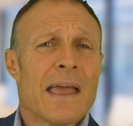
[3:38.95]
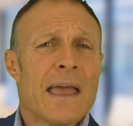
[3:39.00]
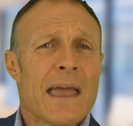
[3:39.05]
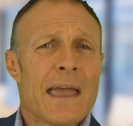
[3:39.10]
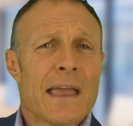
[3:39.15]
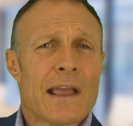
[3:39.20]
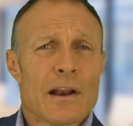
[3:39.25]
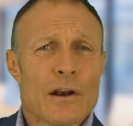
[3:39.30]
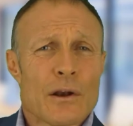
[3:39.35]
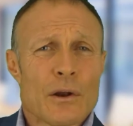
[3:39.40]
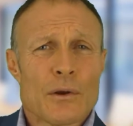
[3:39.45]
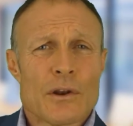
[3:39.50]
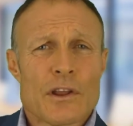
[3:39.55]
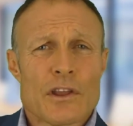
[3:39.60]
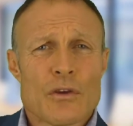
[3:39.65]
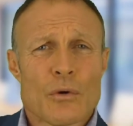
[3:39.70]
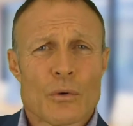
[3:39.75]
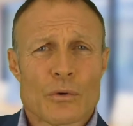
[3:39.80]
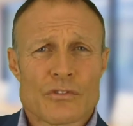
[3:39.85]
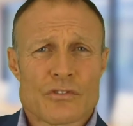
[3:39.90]
including
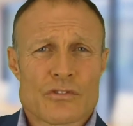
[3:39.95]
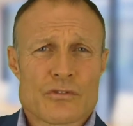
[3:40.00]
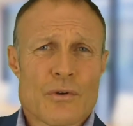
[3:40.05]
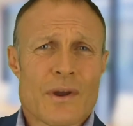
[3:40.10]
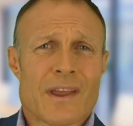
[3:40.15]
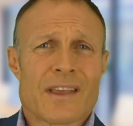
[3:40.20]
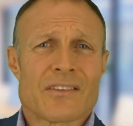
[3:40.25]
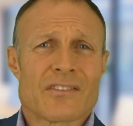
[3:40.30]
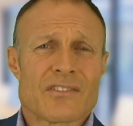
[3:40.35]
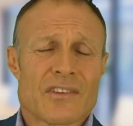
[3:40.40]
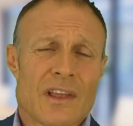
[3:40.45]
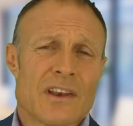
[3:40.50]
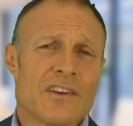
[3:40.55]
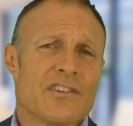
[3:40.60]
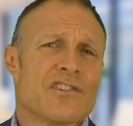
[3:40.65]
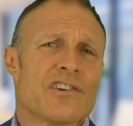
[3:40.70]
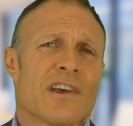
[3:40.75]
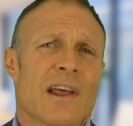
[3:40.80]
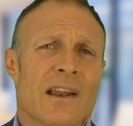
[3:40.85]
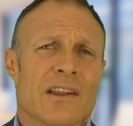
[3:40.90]
your strengths and
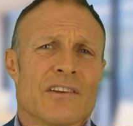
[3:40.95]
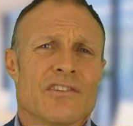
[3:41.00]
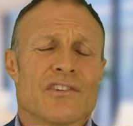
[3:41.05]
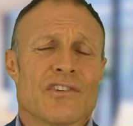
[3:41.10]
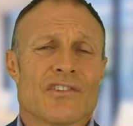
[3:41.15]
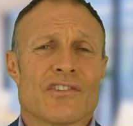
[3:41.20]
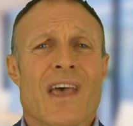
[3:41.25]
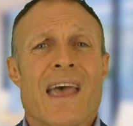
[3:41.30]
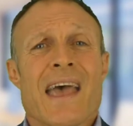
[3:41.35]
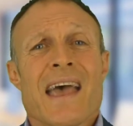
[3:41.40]
challenges.